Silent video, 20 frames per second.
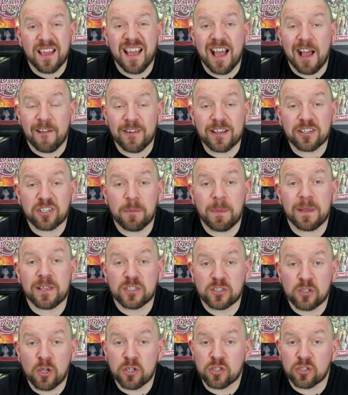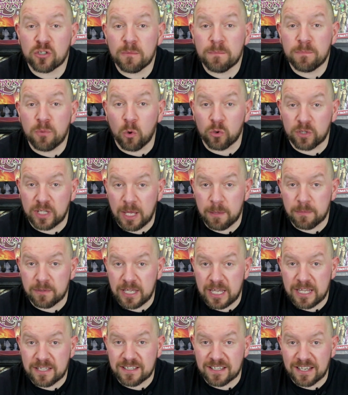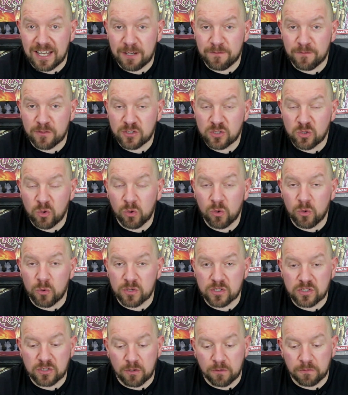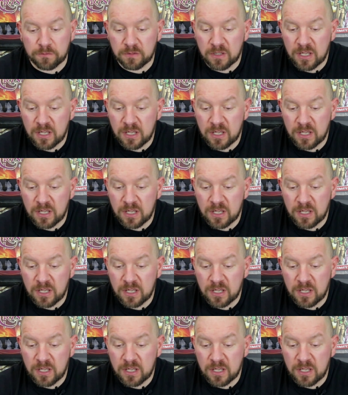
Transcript: I've actually been searching on Board Game Geek tonight for solo stuff,